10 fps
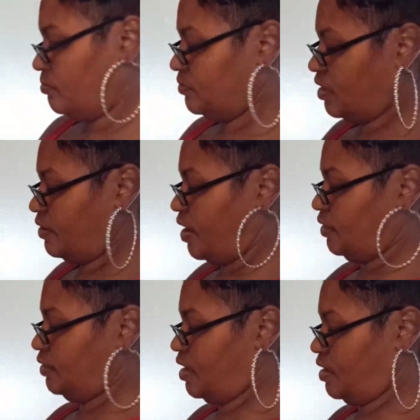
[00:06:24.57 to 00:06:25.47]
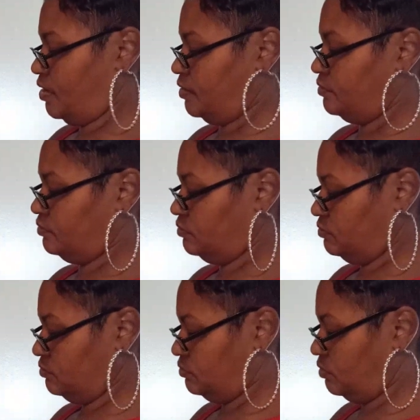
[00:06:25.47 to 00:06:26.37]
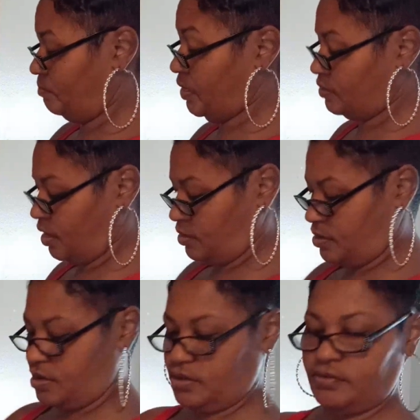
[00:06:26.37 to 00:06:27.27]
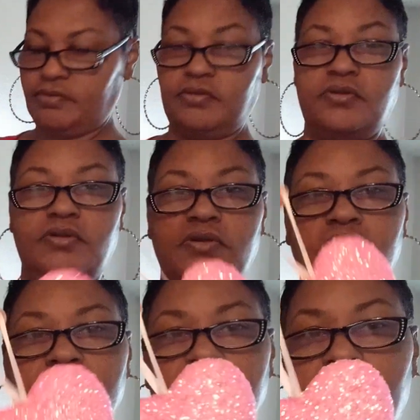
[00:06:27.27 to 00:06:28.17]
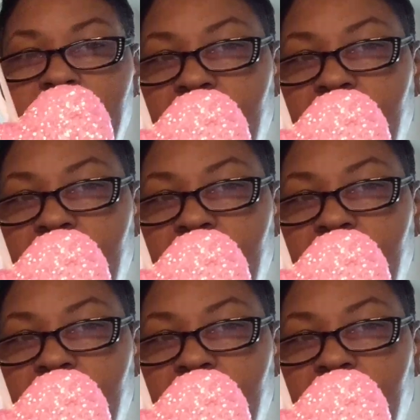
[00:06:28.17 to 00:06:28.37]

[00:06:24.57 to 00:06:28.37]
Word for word: the 99 the big 99, the pink